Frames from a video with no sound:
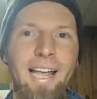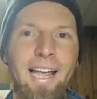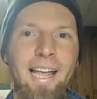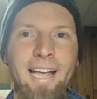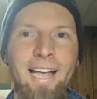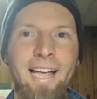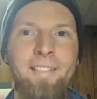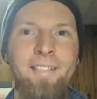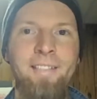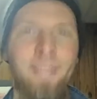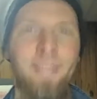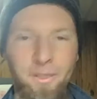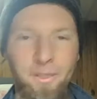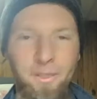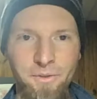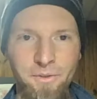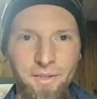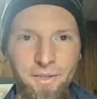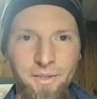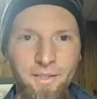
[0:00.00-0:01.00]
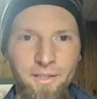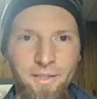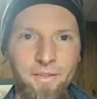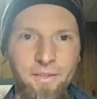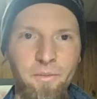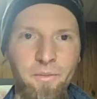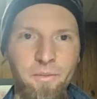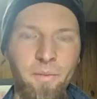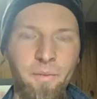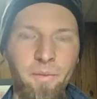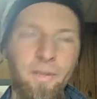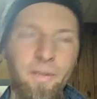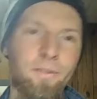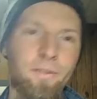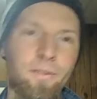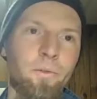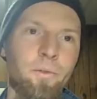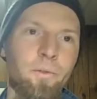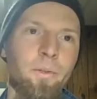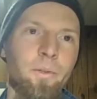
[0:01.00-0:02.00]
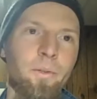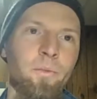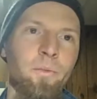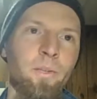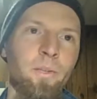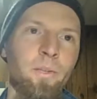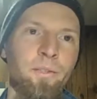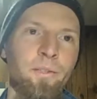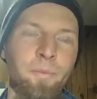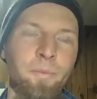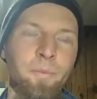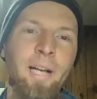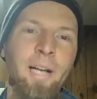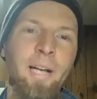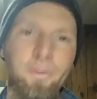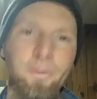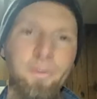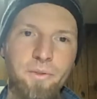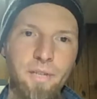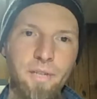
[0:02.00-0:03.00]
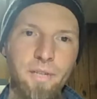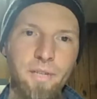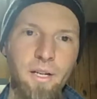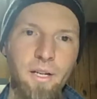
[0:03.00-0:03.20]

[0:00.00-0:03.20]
and testing need to be mandatory as well as masks.